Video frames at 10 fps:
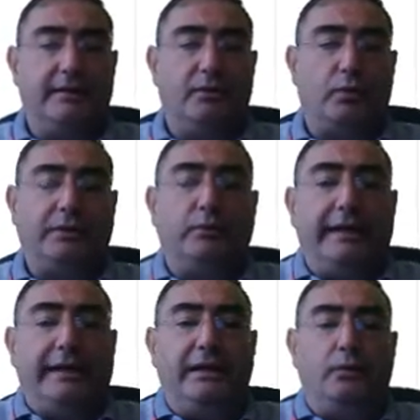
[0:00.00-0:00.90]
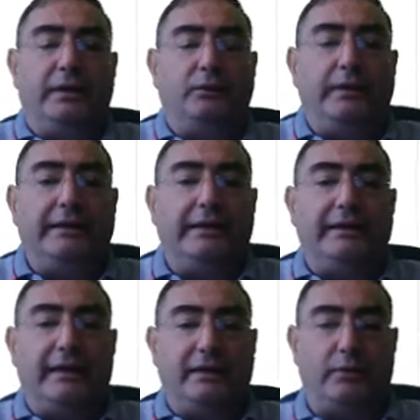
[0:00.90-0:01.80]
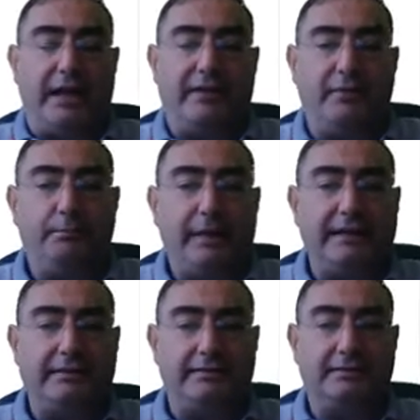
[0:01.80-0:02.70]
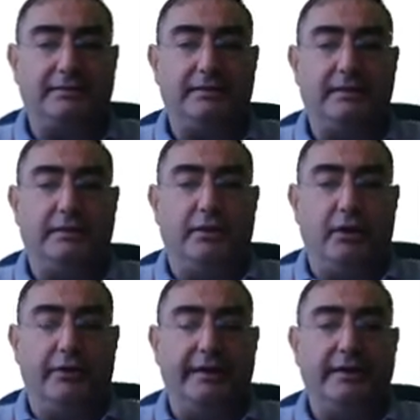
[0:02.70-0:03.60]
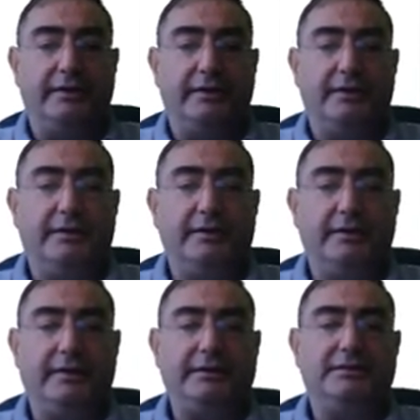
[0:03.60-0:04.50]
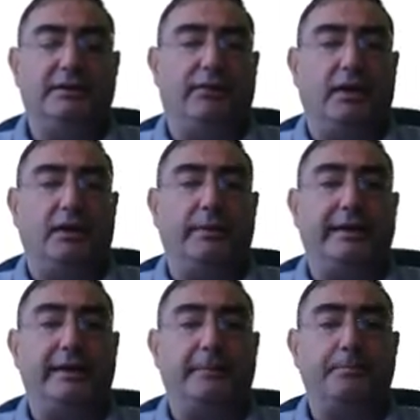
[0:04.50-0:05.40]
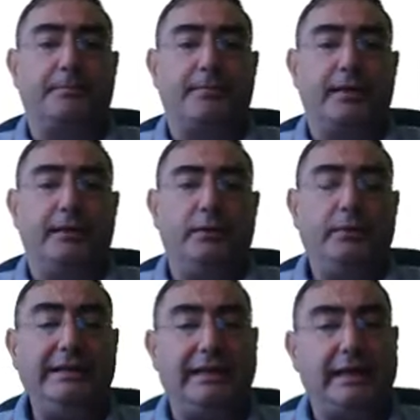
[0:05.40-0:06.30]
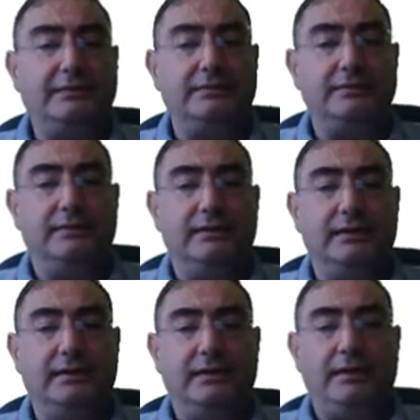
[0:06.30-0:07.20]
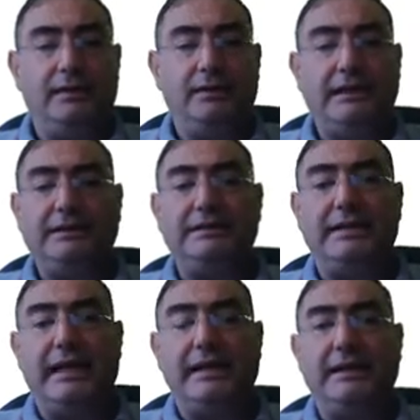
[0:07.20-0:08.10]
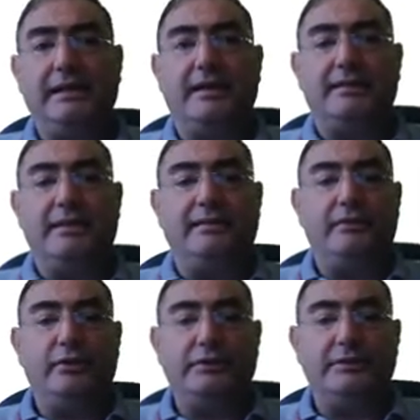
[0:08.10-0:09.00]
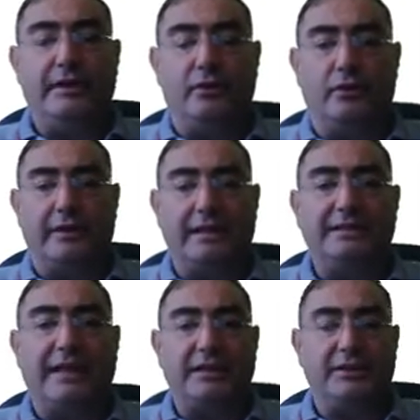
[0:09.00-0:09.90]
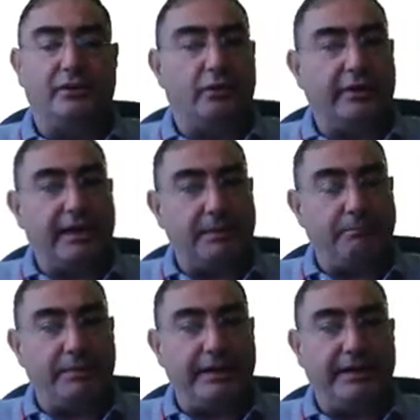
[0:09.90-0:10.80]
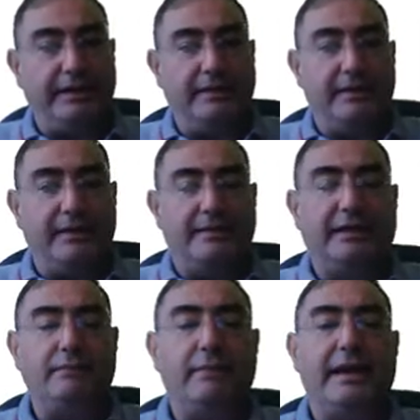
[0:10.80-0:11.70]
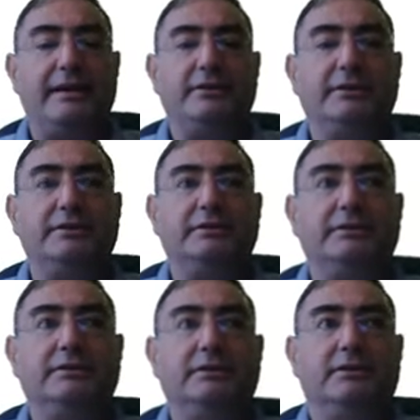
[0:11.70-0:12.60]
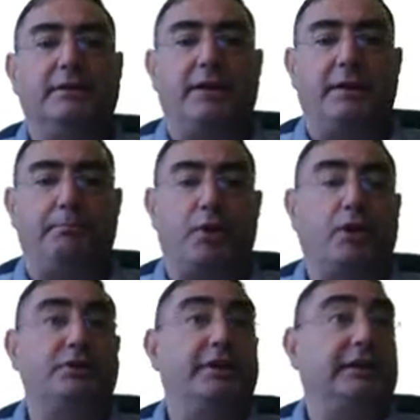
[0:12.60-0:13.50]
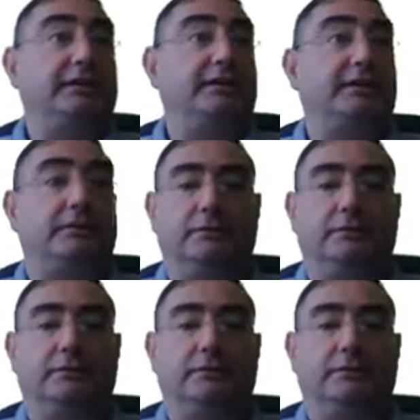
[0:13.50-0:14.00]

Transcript: What we did, and we have a patent on it, is the following. We said, let's say that there is an organization or a company that manages projects,